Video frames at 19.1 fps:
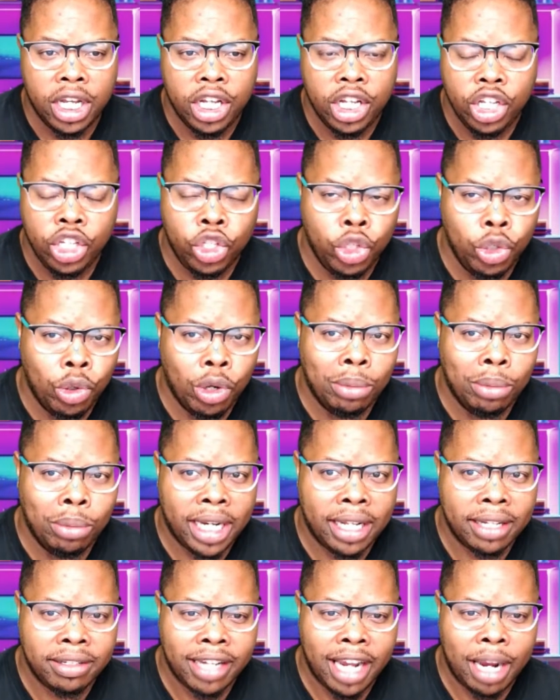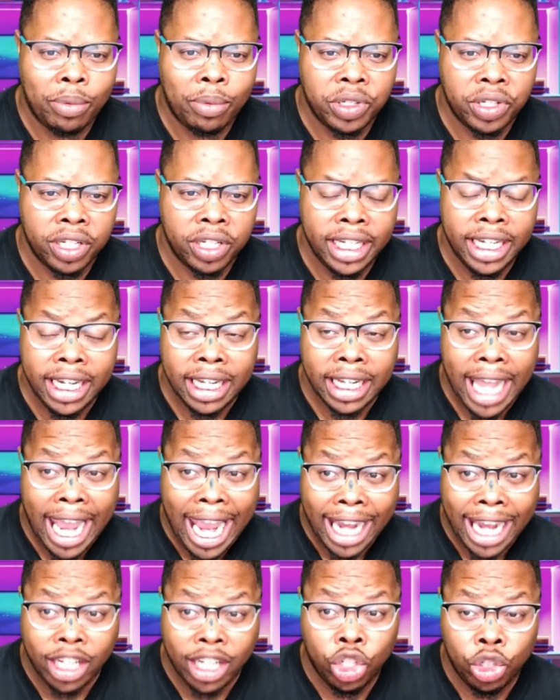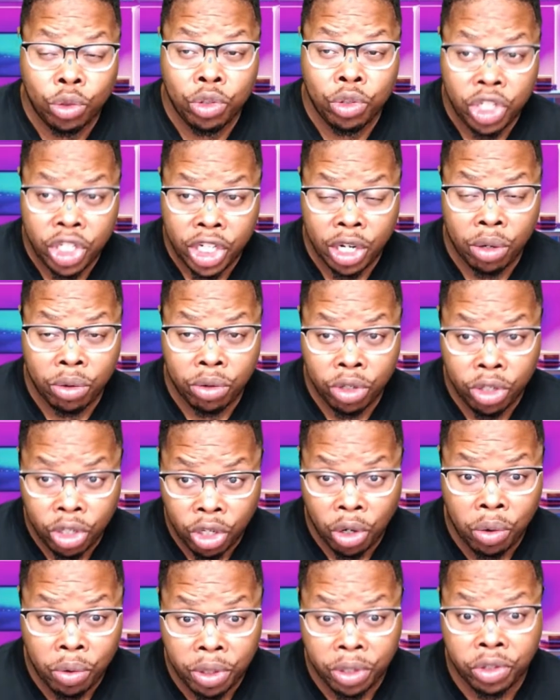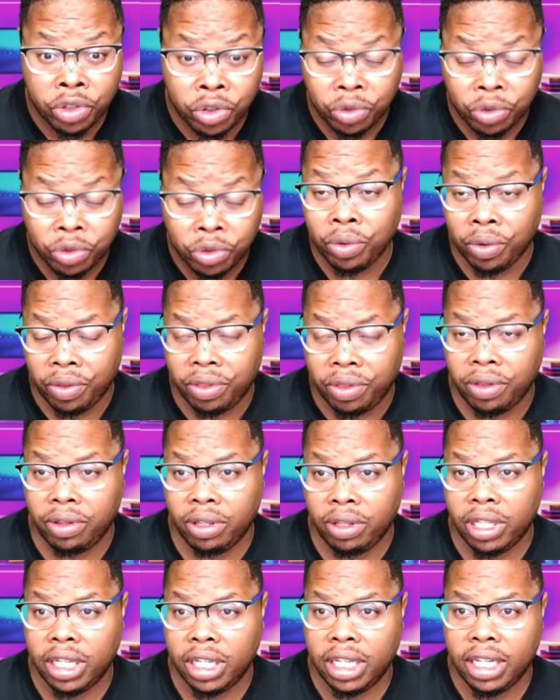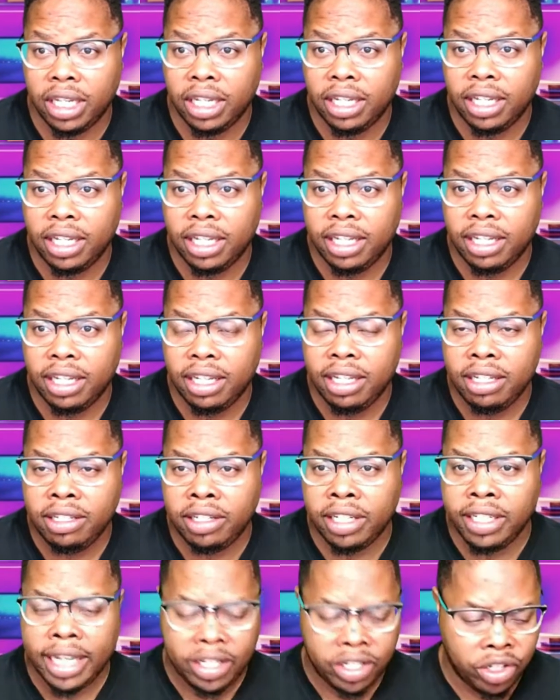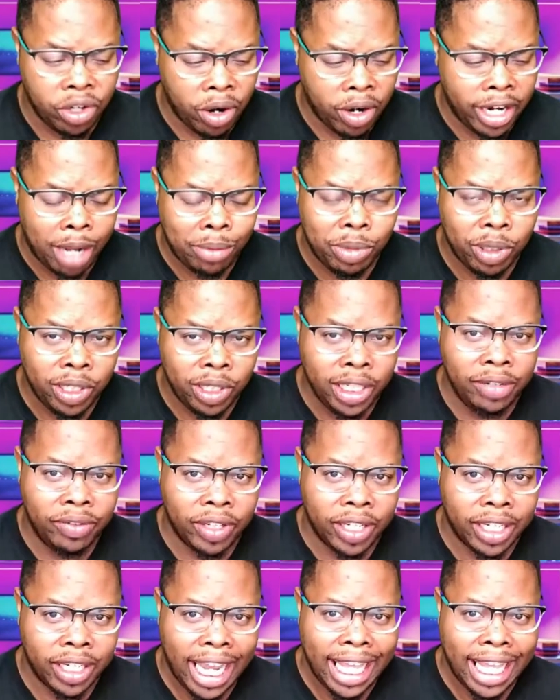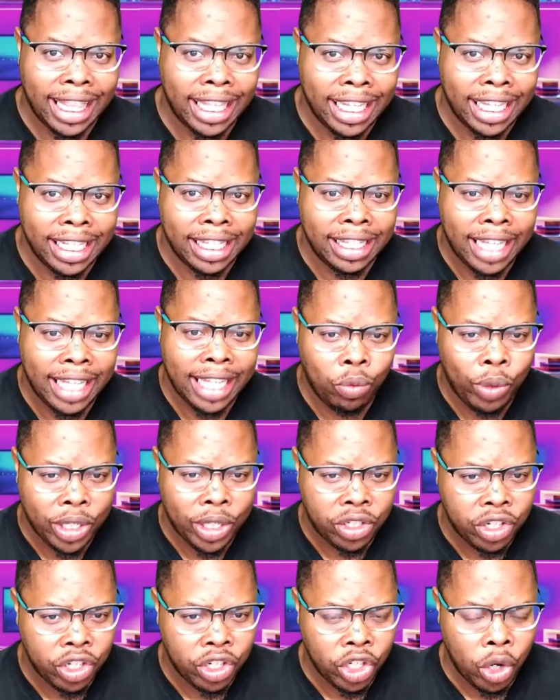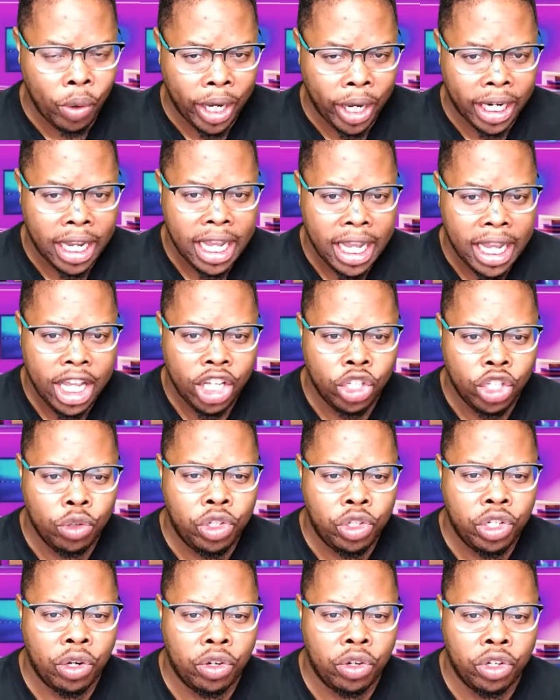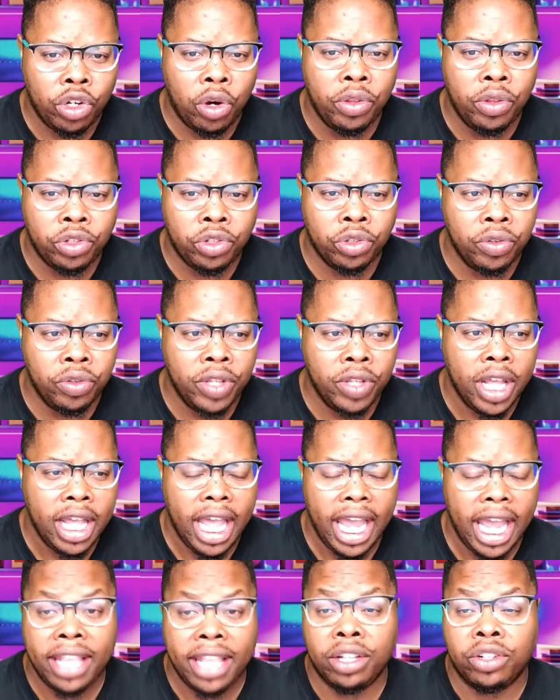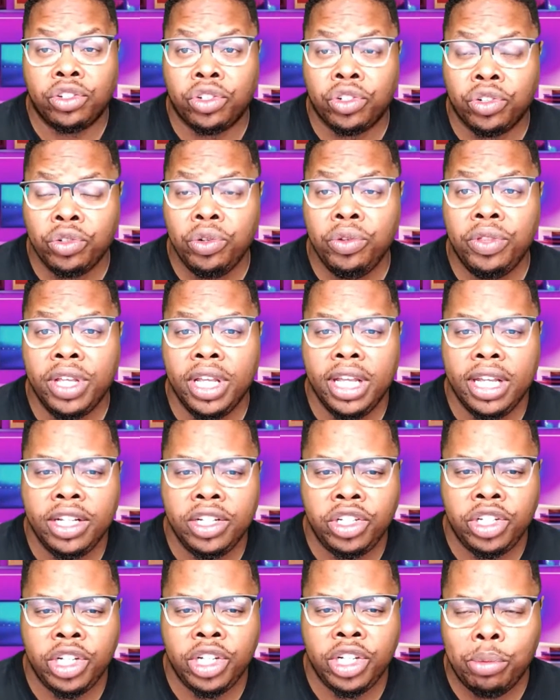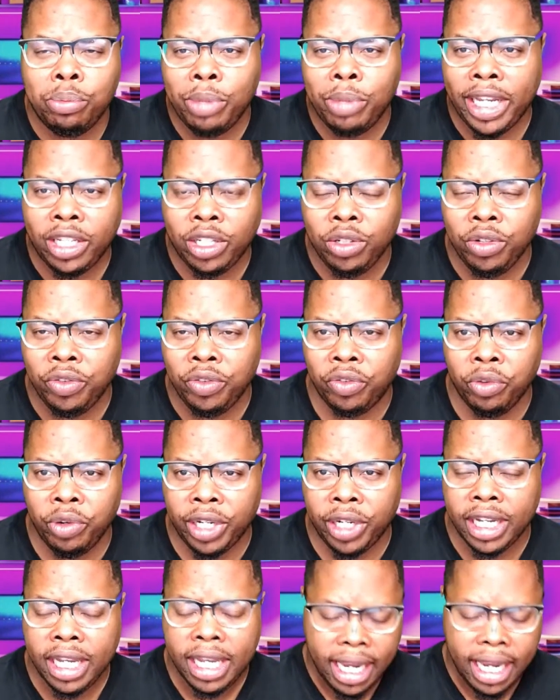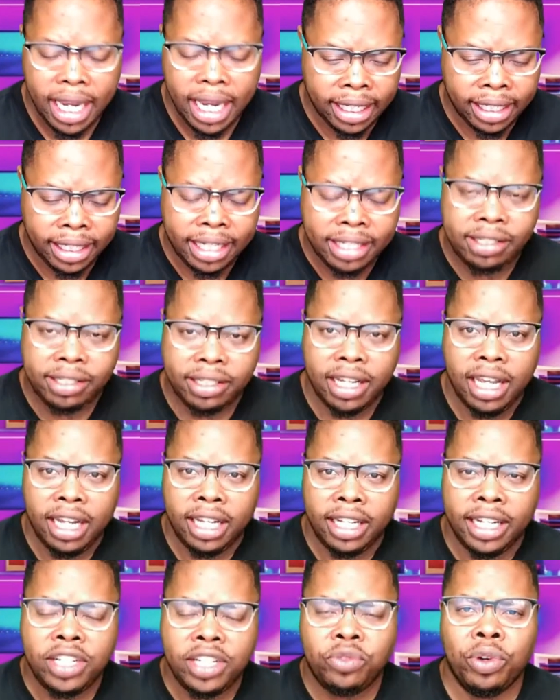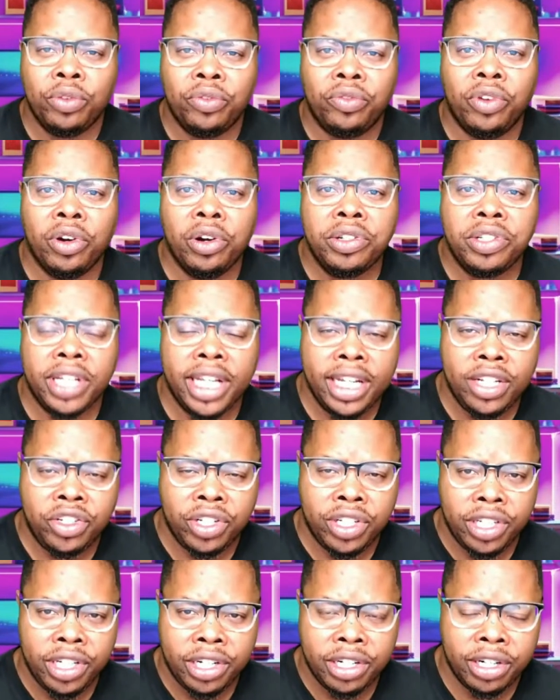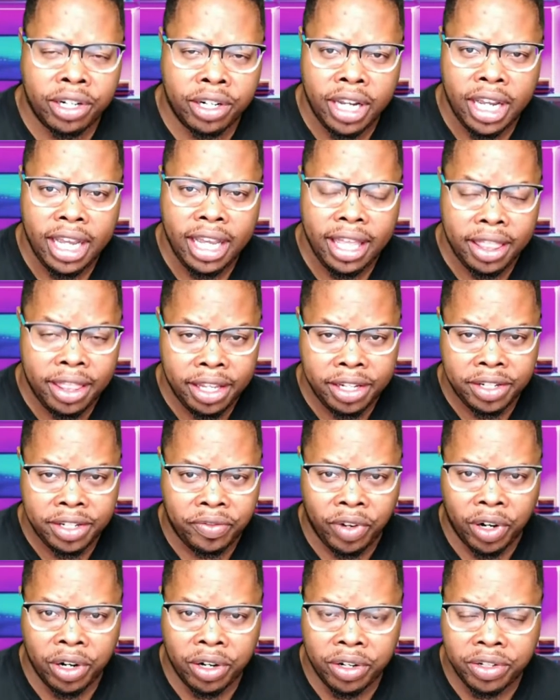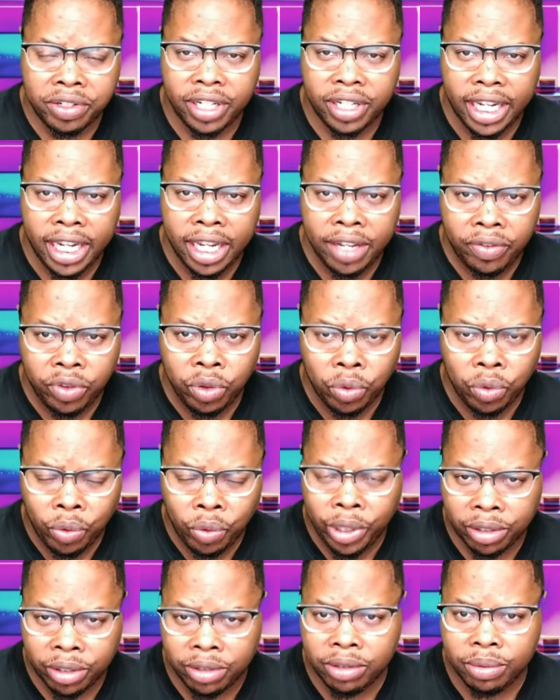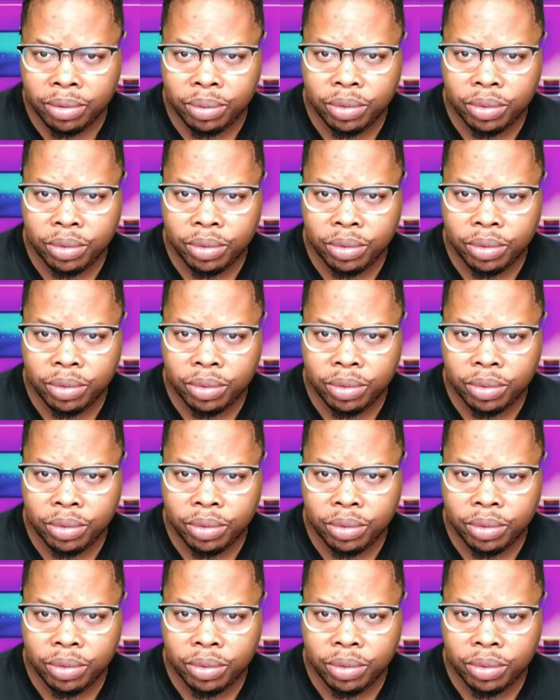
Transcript: you are my disciples indeed, and you shall know the truth. See, they started out believing and then they went to knowing. You shall know the truth, and the truth shall make you free. Now let's let's reverse engineer this verse, if you will,